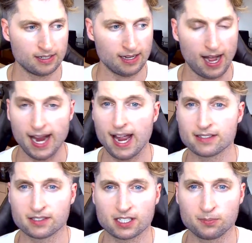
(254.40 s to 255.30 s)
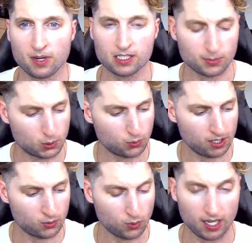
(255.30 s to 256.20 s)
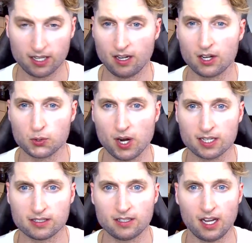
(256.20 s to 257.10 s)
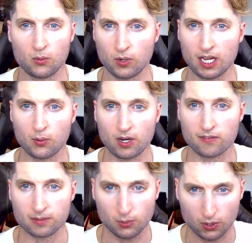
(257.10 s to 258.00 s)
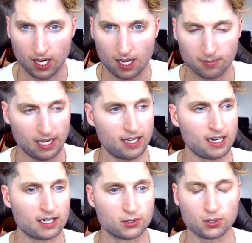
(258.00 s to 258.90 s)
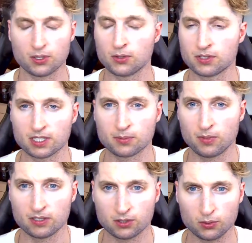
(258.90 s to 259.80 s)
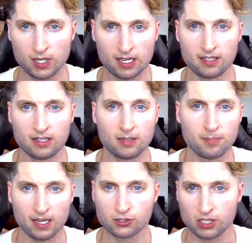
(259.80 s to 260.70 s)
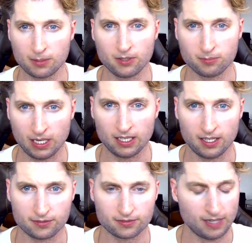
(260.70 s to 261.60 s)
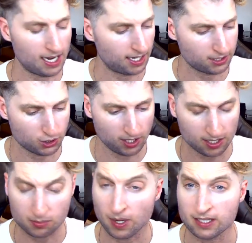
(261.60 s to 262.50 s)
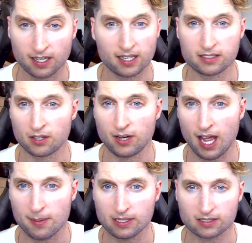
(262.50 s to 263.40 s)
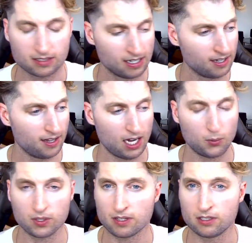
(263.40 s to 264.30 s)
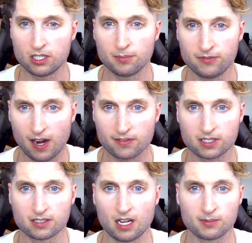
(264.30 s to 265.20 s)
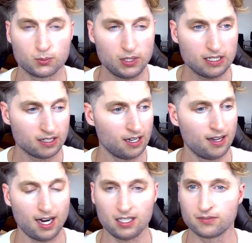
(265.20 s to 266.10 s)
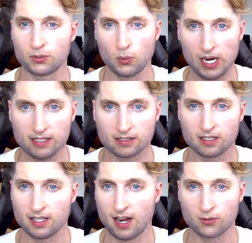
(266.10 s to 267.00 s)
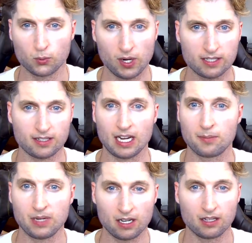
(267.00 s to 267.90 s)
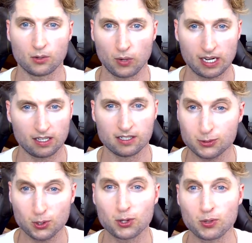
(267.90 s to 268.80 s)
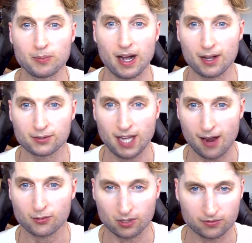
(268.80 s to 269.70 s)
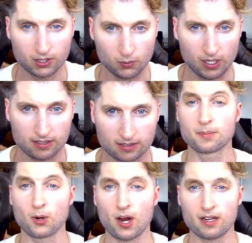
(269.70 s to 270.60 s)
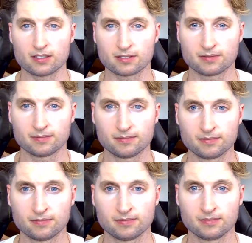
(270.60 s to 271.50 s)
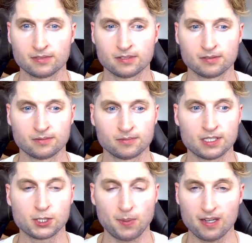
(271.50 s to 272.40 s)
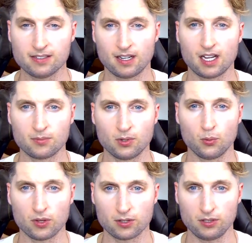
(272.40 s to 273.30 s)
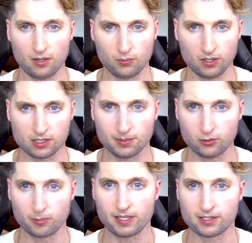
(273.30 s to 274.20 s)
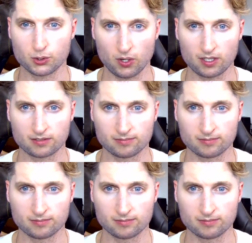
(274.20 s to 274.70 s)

I had 6 months between when I contracted and when I went off to boot camp, and I took those 6 months to get in the best shape of my life. I changed my dietary habits. I went to the gym 5 to 6 times a week. I lifted weights. Then after weights, I immediately ran at least 2 to 3 miles after lifting weights. Number 8, spend time with your loved ones before basic training.